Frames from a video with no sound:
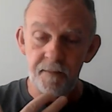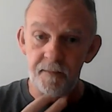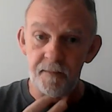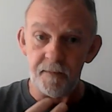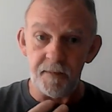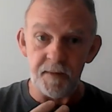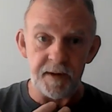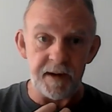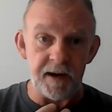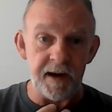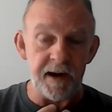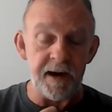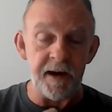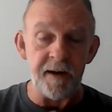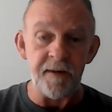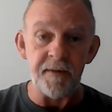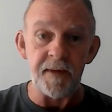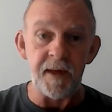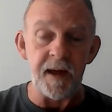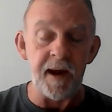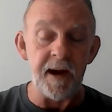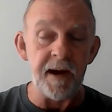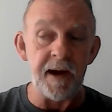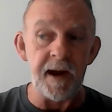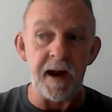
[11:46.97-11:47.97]
with
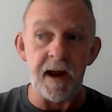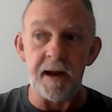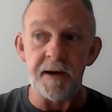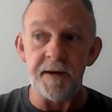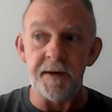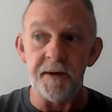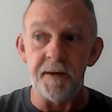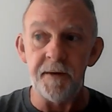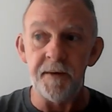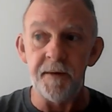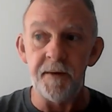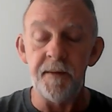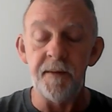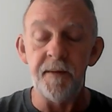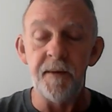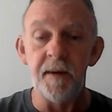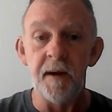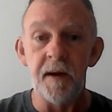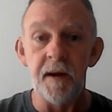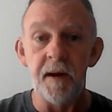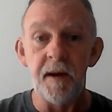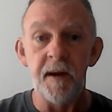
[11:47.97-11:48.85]
anything I do,